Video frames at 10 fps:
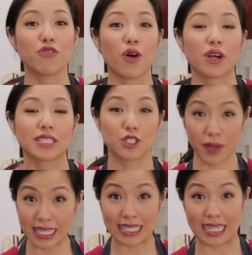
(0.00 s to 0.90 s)
For
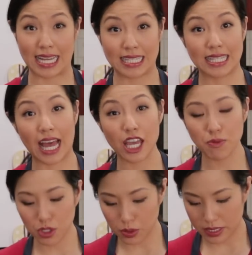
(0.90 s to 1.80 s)
spiciness, I
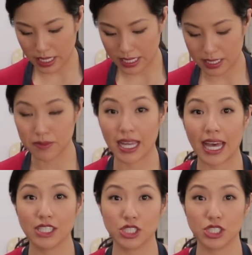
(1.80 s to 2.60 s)
am using some Thai